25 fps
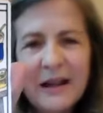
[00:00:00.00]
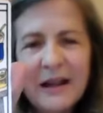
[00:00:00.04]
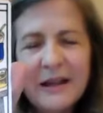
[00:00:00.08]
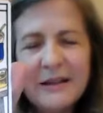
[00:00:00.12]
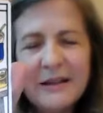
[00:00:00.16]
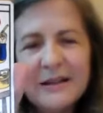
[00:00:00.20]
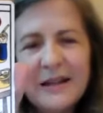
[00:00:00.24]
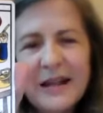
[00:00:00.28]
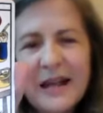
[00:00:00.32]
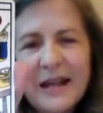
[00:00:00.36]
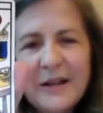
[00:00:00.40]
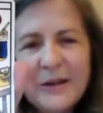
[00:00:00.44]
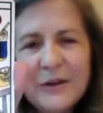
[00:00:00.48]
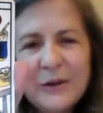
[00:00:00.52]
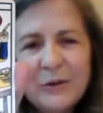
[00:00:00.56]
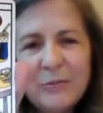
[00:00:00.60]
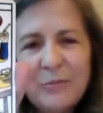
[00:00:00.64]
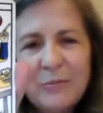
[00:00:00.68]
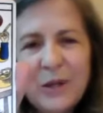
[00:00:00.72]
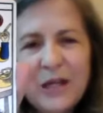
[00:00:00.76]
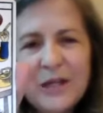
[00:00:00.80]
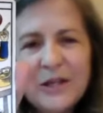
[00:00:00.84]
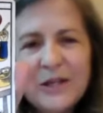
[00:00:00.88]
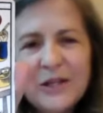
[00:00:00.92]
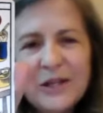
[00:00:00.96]
and they
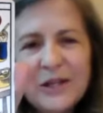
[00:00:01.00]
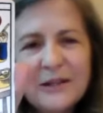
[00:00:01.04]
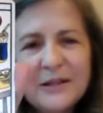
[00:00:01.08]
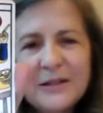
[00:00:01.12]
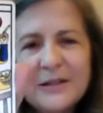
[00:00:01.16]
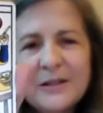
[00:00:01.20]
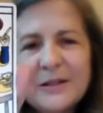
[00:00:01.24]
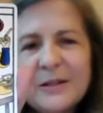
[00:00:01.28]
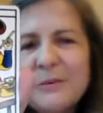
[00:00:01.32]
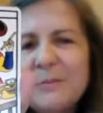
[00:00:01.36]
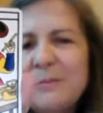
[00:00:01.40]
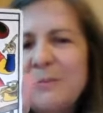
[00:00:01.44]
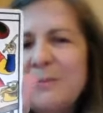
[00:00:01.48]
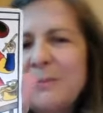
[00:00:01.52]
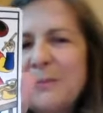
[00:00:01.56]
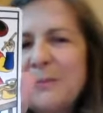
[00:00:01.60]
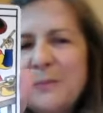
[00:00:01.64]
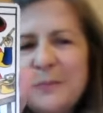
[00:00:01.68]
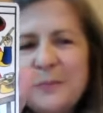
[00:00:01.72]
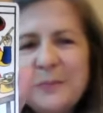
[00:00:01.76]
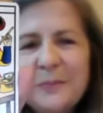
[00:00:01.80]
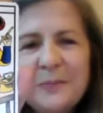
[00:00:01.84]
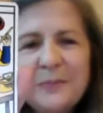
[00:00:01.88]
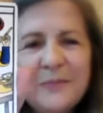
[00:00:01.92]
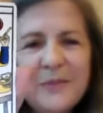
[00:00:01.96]
could be just
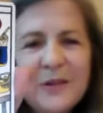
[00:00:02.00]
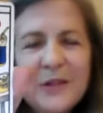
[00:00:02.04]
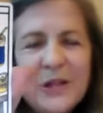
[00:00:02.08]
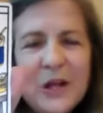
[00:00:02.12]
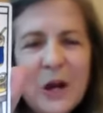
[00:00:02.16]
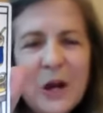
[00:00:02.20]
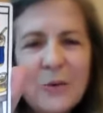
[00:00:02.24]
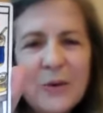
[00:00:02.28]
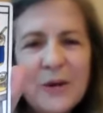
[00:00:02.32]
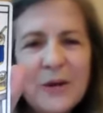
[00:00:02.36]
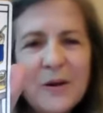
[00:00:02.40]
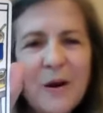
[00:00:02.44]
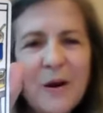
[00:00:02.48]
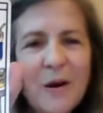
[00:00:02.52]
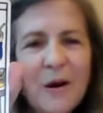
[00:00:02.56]
showing